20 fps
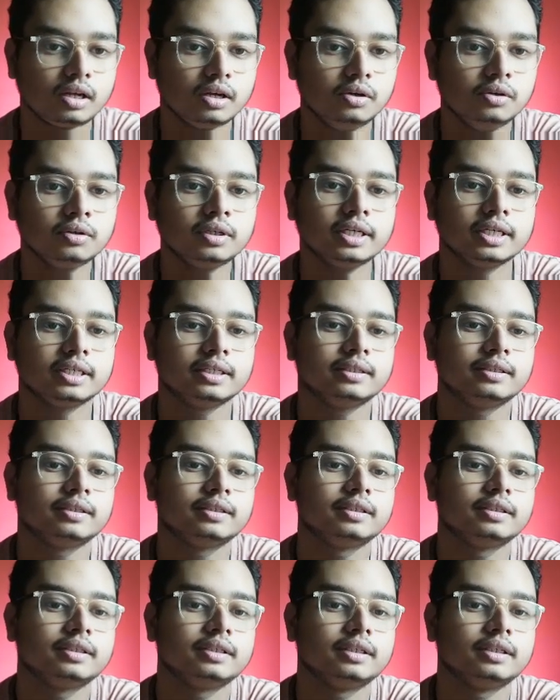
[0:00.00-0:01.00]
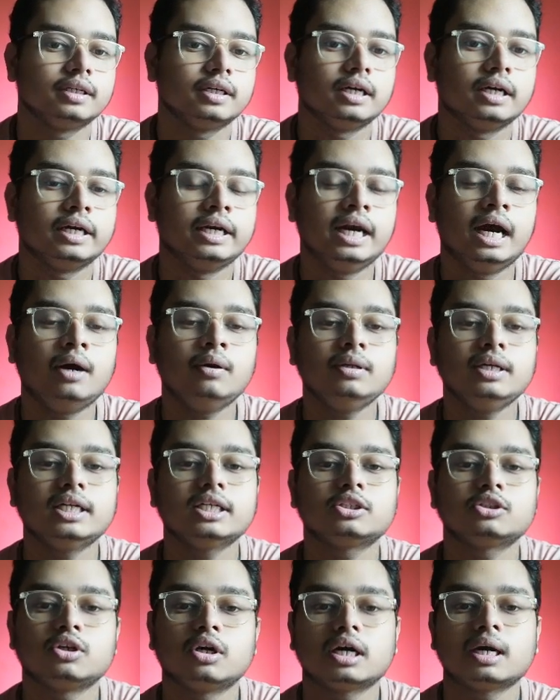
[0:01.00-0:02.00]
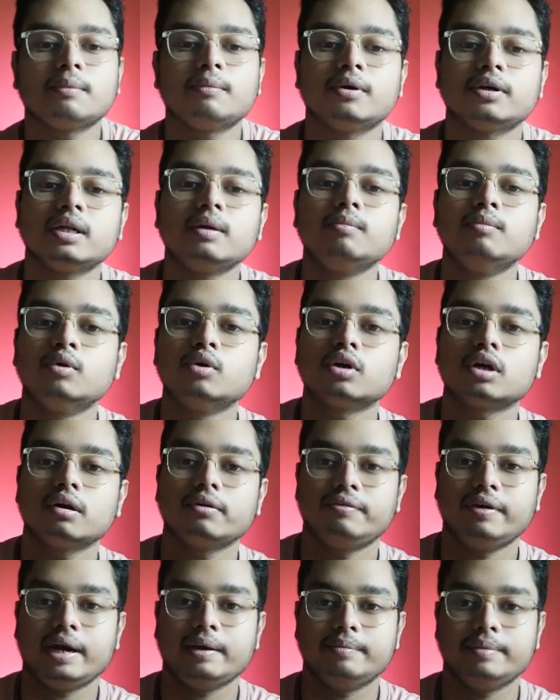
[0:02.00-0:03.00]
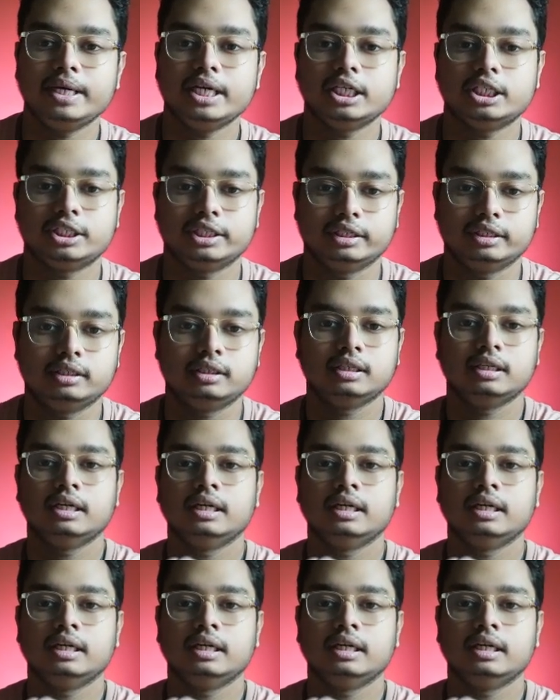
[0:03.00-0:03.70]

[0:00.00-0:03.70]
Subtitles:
Okay, now let us talk about the mode of vibration.